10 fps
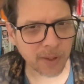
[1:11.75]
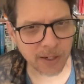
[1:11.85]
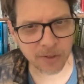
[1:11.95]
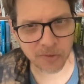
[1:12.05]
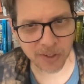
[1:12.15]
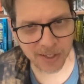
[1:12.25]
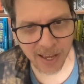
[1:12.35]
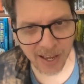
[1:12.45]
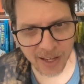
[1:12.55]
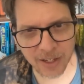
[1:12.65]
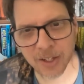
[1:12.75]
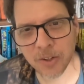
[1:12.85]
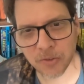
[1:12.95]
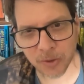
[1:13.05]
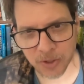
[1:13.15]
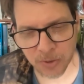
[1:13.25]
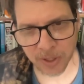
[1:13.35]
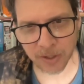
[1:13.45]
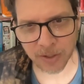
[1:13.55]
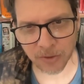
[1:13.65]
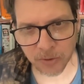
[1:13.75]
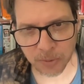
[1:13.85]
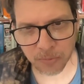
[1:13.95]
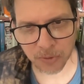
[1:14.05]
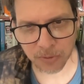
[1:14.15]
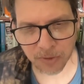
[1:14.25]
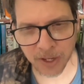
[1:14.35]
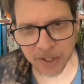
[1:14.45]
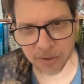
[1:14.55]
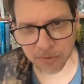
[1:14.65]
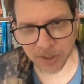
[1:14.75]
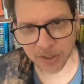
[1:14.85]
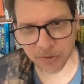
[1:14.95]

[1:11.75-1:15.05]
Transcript: And he said, yeah. So I traded it to him for a Flying V.